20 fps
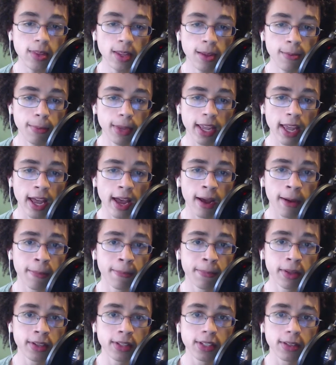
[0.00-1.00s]
yeah,
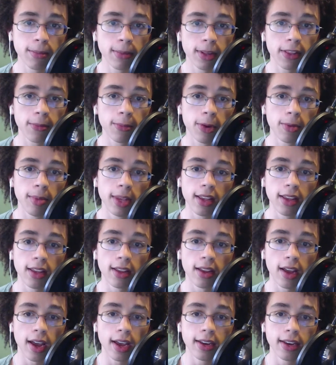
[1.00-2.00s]
please submit them to me.
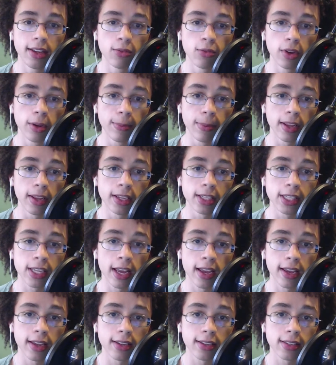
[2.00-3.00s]
I need replays,
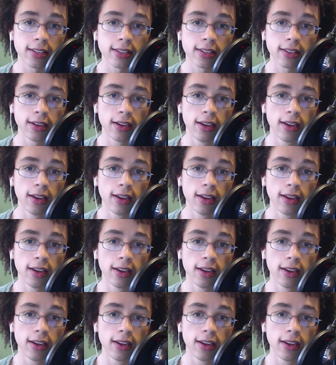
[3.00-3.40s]
guys.